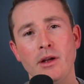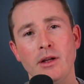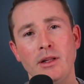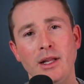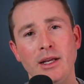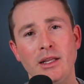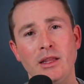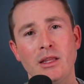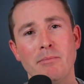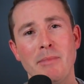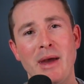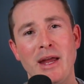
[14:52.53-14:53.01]

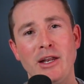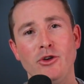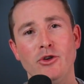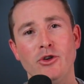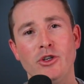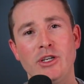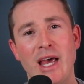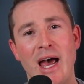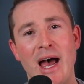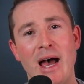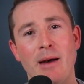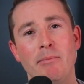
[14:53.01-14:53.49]
click the
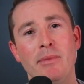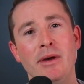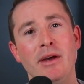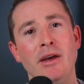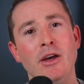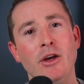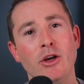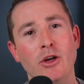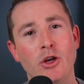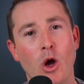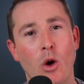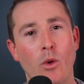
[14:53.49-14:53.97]
menu tab,
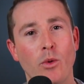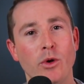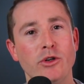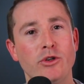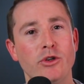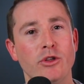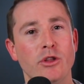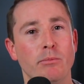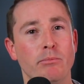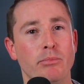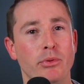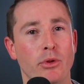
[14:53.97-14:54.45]
go
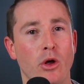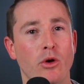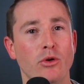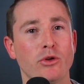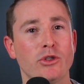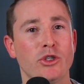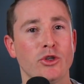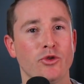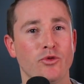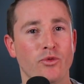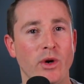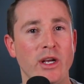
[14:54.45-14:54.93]
into the
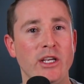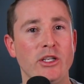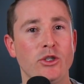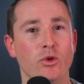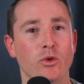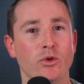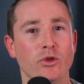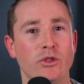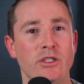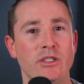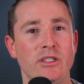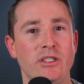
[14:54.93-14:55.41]
blogs and
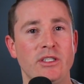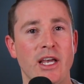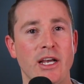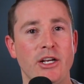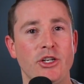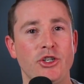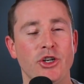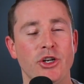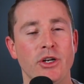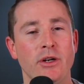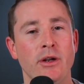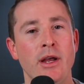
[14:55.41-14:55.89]
resources
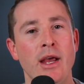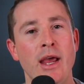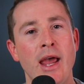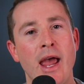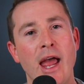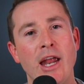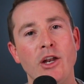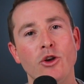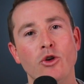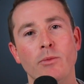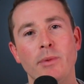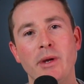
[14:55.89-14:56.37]
section,
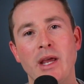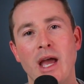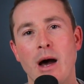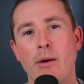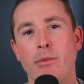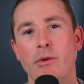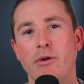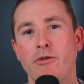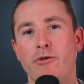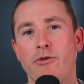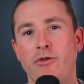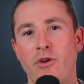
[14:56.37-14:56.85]
and you'll be
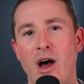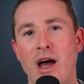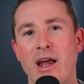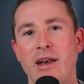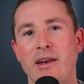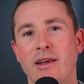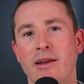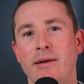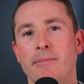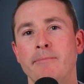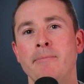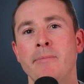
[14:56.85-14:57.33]
able to
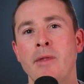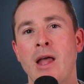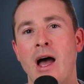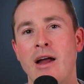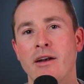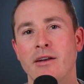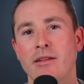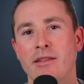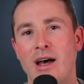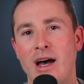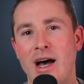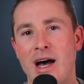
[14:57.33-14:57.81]
find it
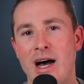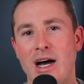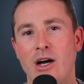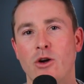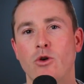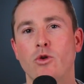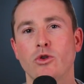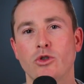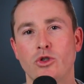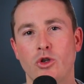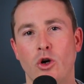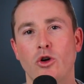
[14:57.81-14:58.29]
under the
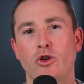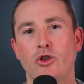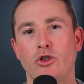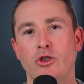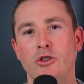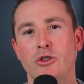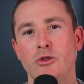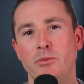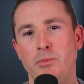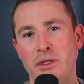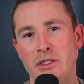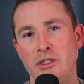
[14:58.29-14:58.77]
Harcourts
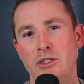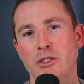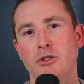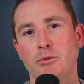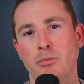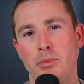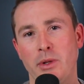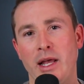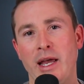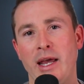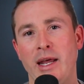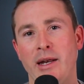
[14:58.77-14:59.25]
Auctions
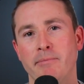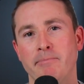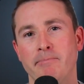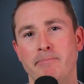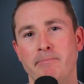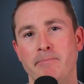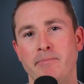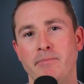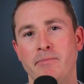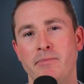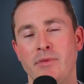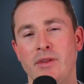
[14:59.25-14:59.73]
business plan.
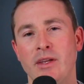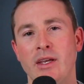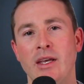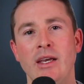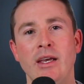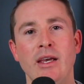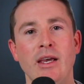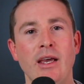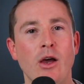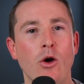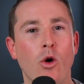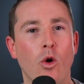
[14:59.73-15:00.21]

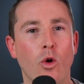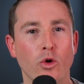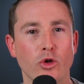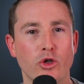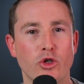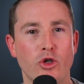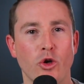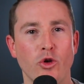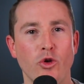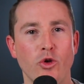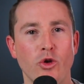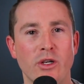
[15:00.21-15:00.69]

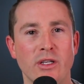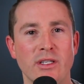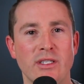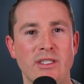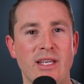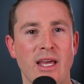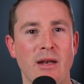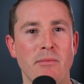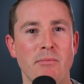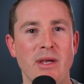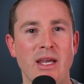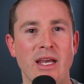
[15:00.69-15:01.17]
Also, you can
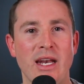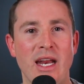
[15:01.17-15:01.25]
send